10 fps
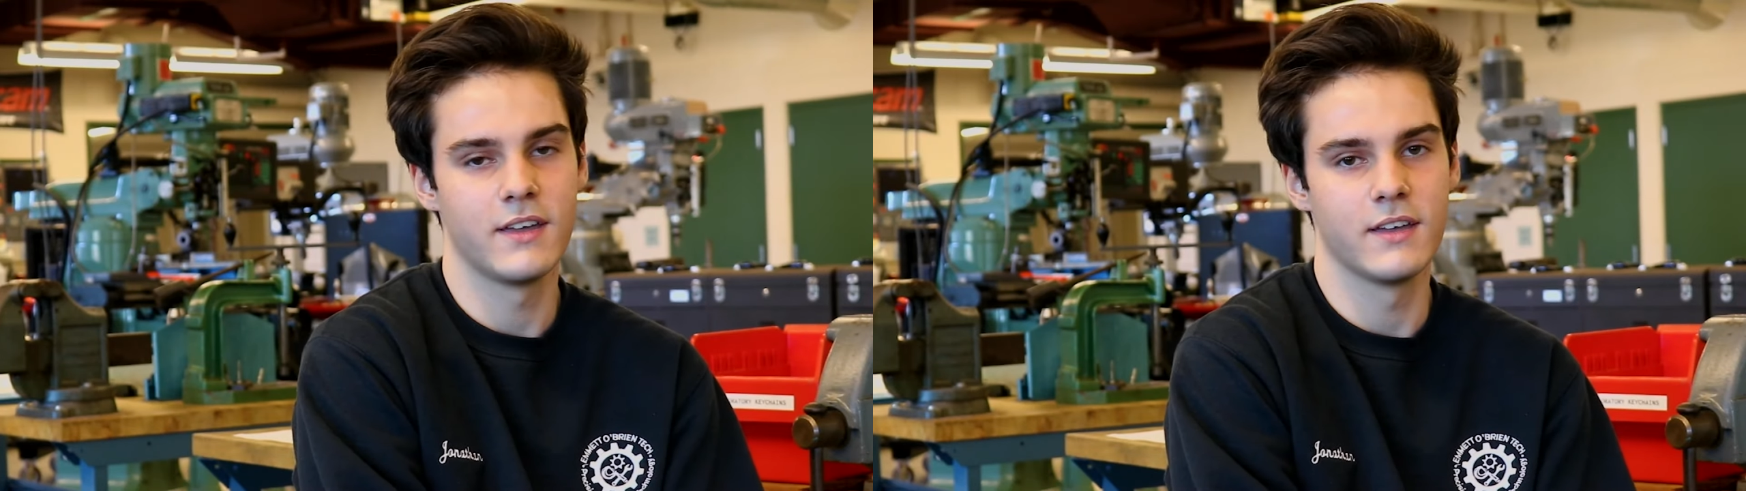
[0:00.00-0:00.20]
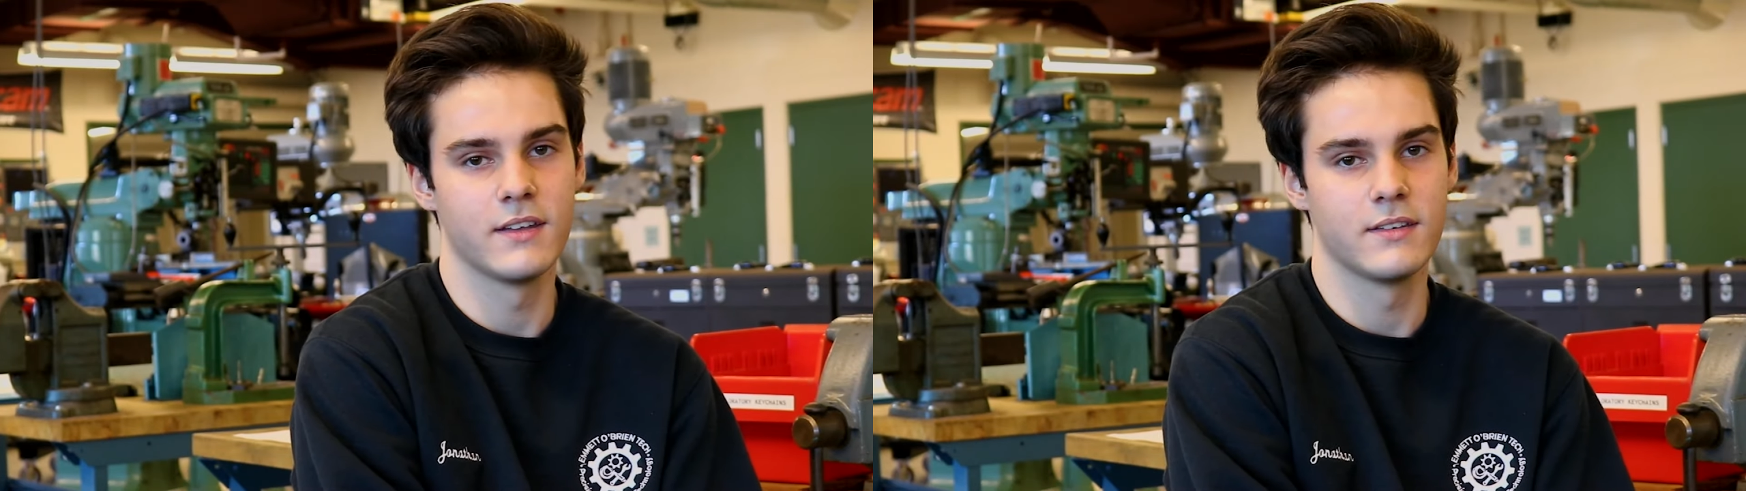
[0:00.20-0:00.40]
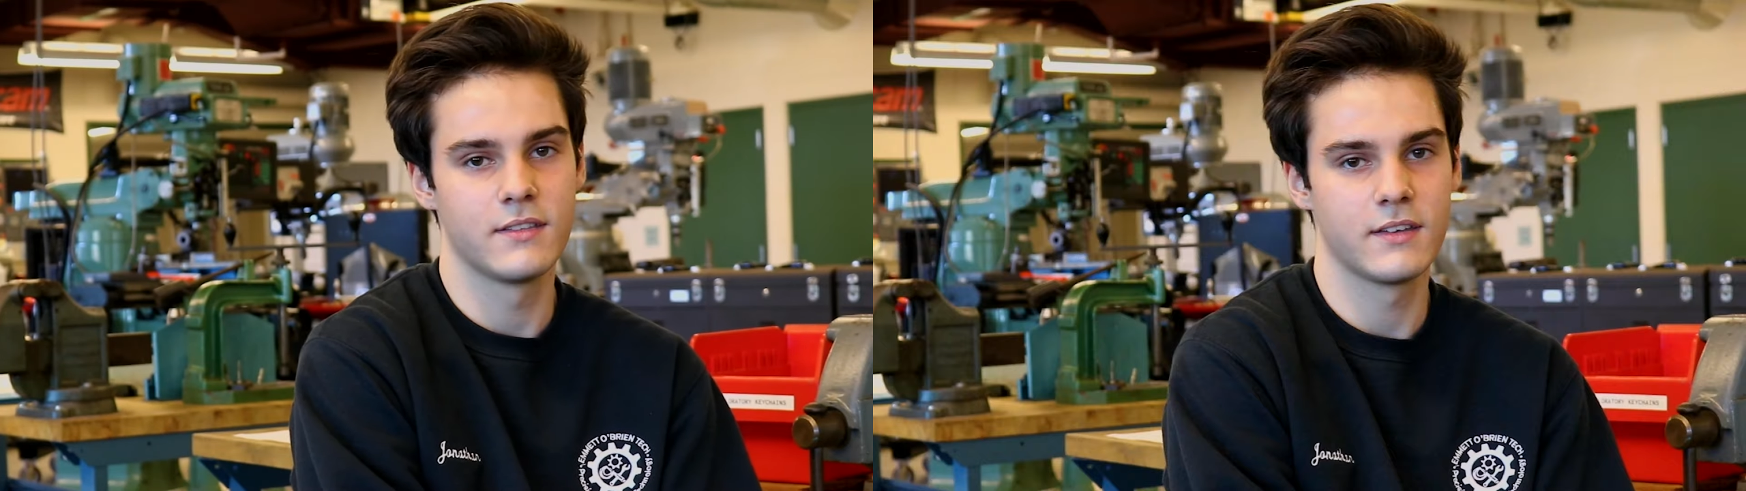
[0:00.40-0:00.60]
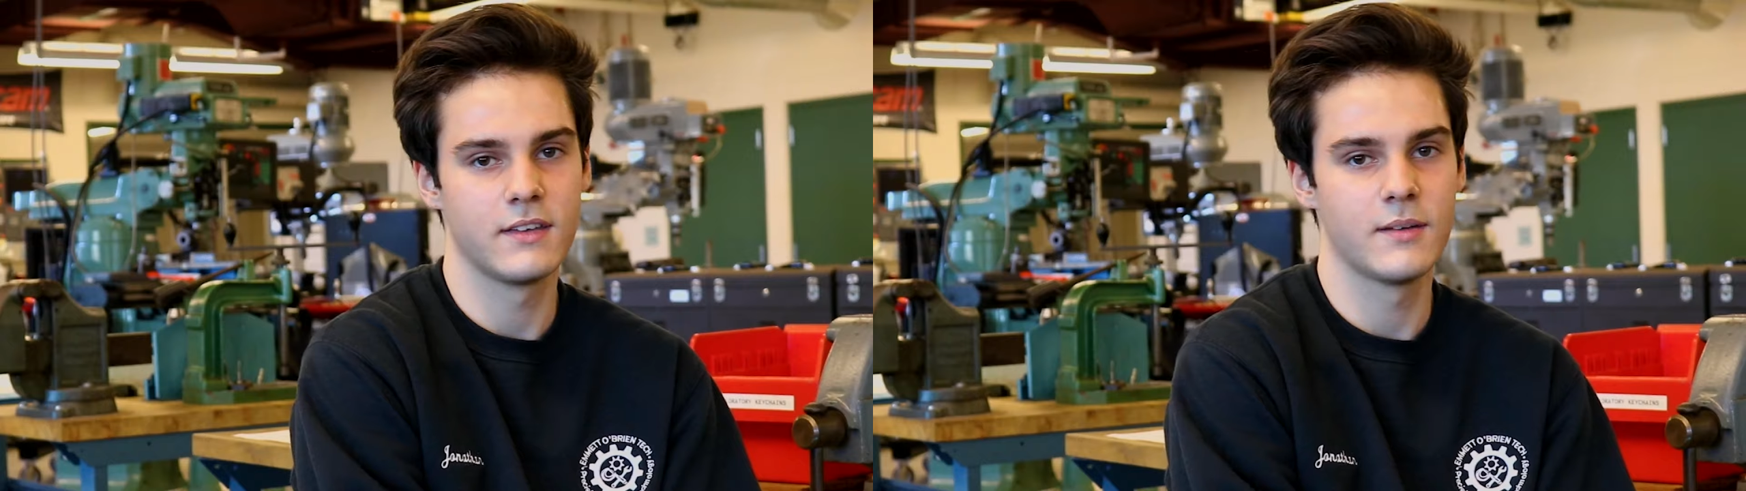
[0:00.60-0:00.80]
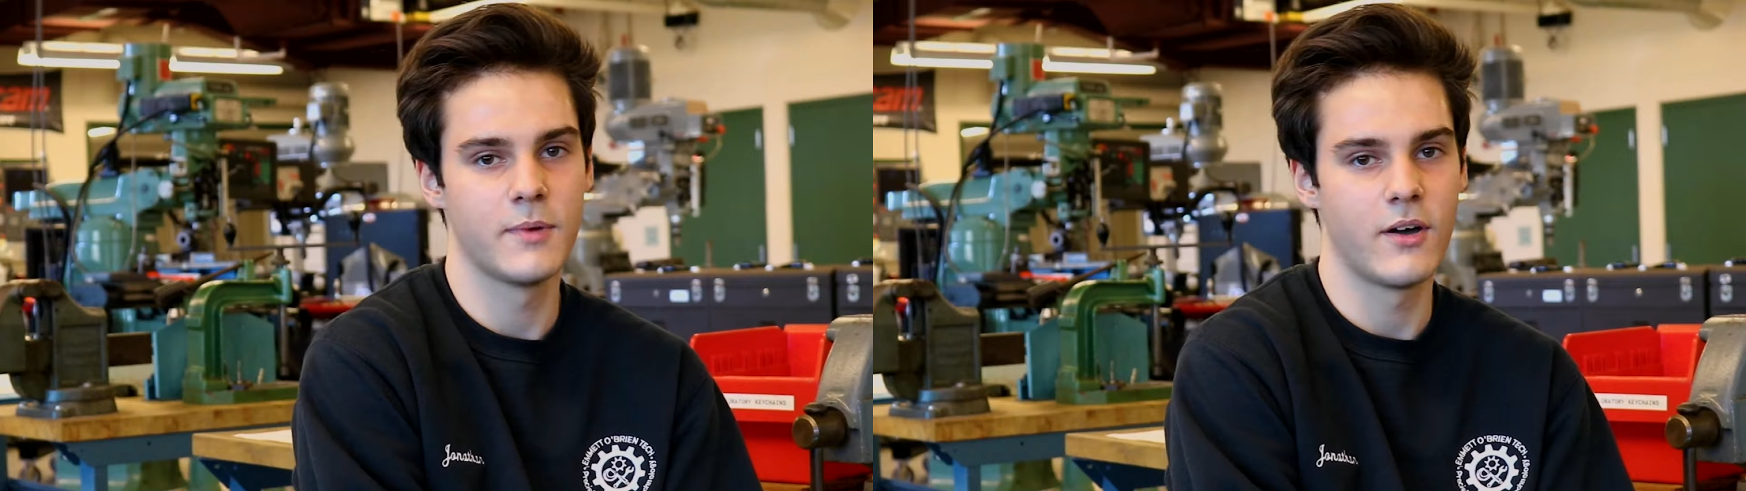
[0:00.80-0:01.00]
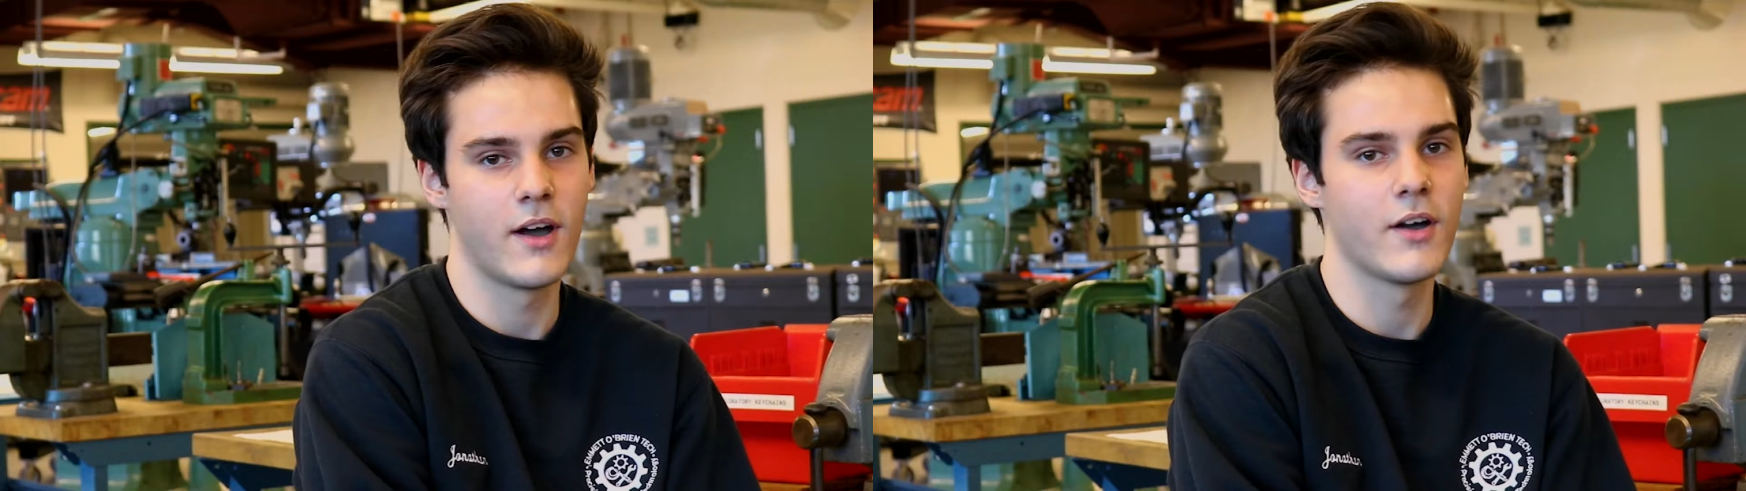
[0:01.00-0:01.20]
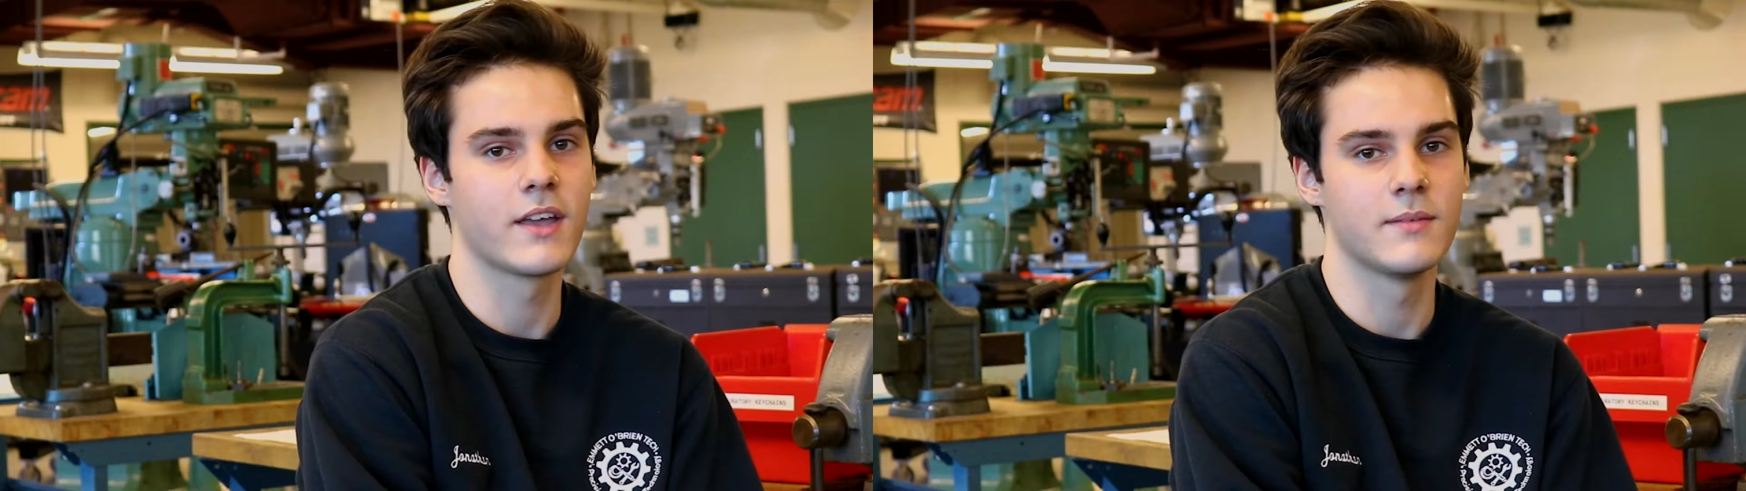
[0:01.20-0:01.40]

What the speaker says: and thinking about how I